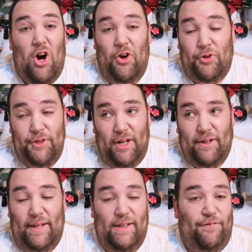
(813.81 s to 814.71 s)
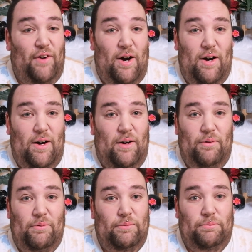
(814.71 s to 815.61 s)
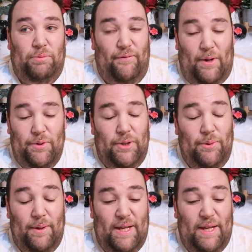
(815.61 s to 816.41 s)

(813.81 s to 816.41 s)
I could not get this far without you,